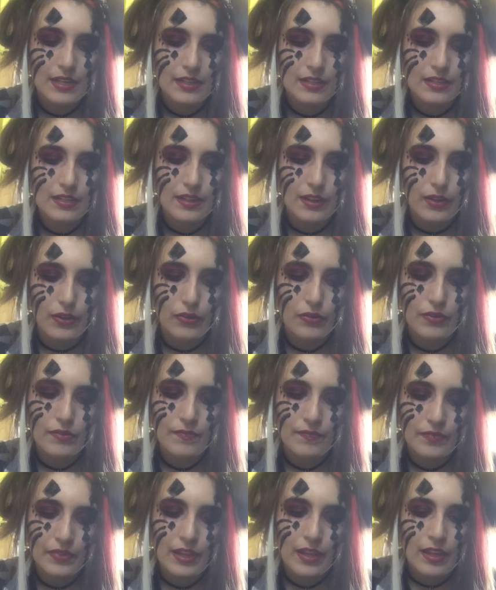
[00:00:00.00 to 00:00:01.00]
So,
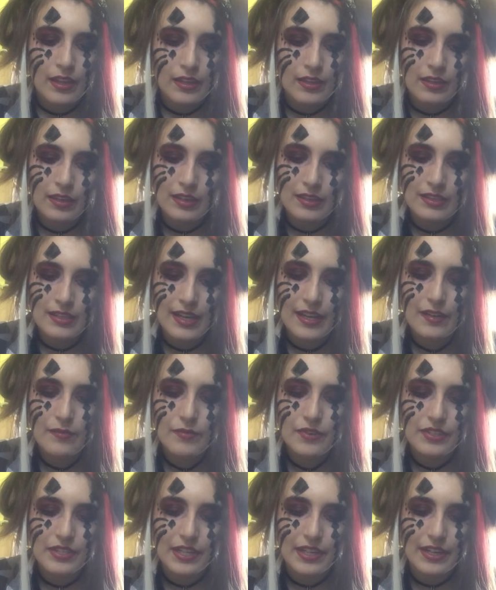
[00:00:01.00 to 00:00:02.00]
the
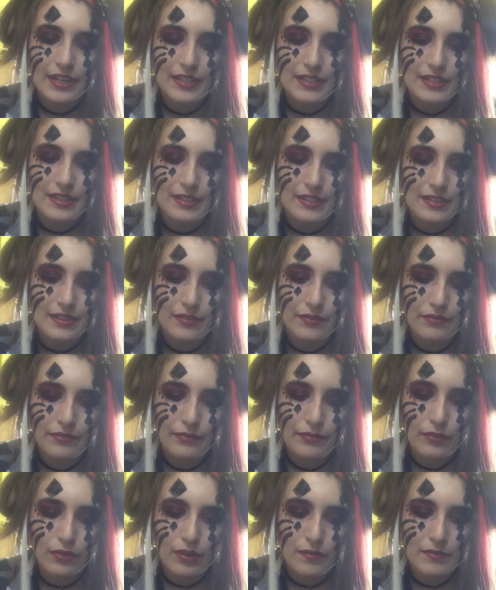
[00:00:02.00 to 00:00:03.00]
integumentary system
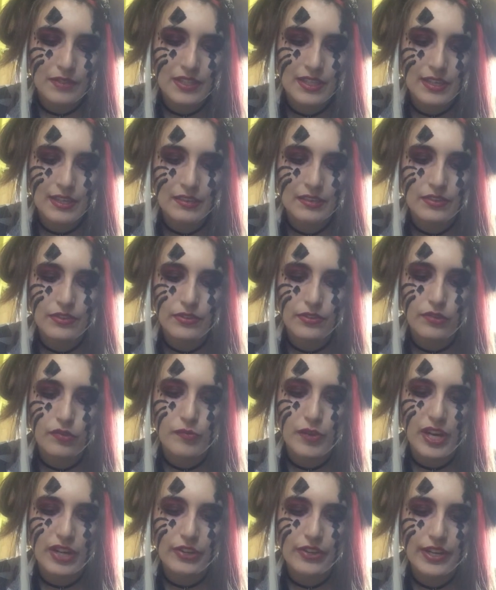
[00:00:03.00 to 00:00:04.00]
forms the external
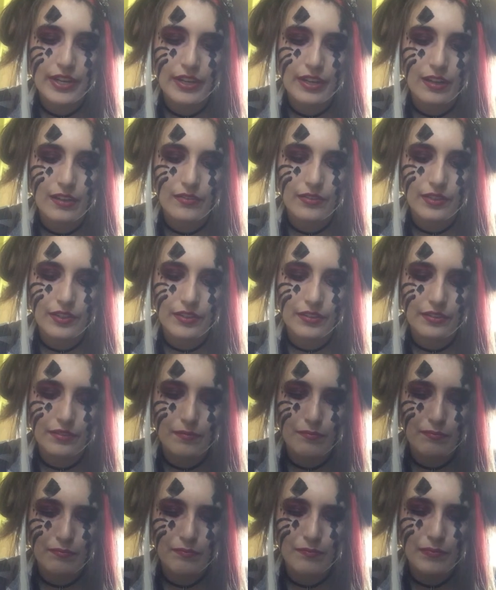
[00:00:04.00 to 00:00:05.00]
bodily
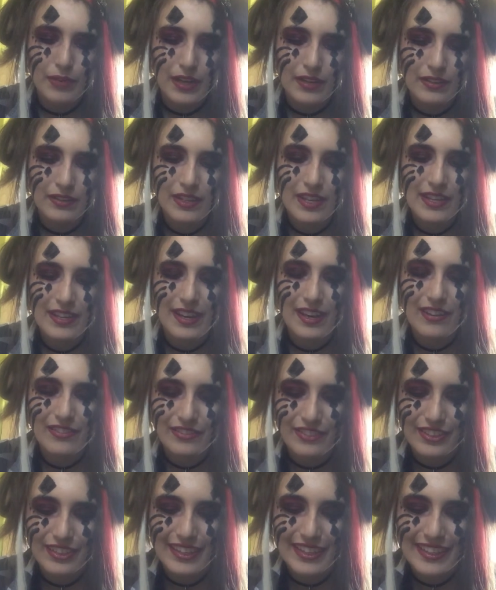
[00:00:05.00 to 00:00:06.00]

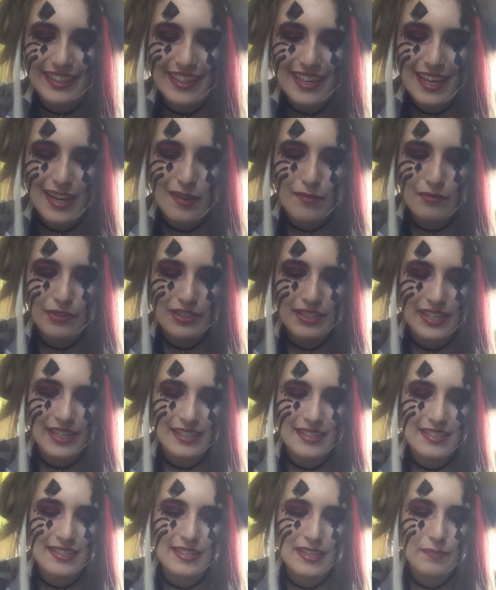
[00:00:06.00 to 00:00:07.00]
covering,
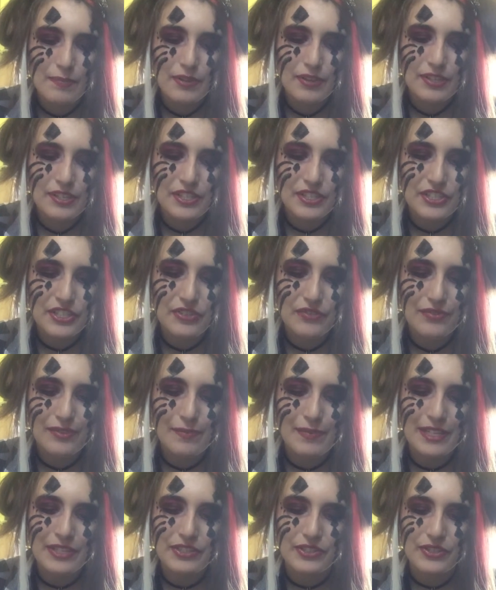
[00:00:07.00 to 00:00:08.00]
protects deeper tissue
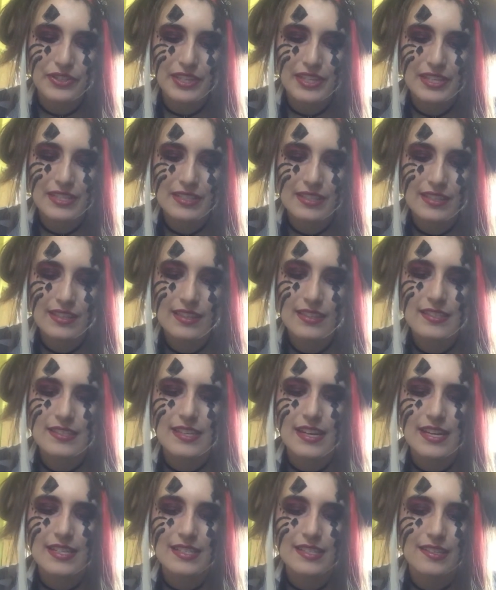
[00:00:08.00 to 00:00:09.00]
from injury,
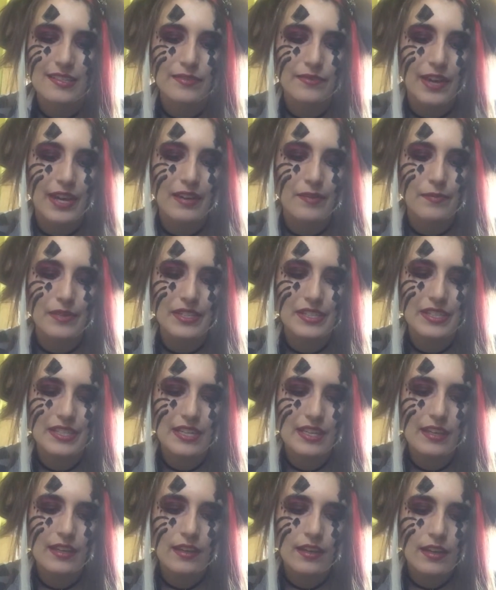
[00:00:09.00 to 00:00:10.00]
synthesizes vitamin
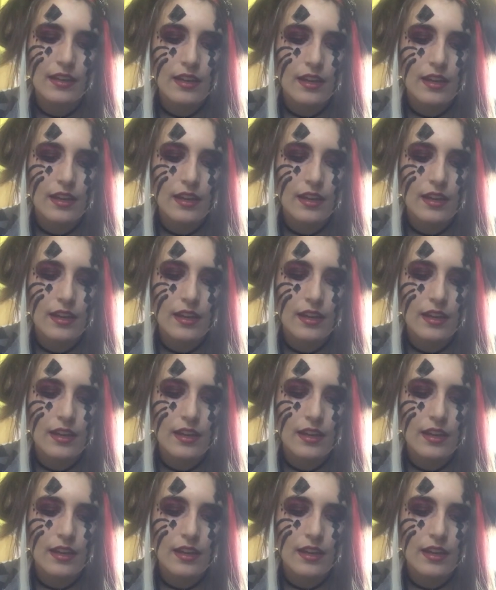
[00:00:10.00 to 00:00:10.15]
D,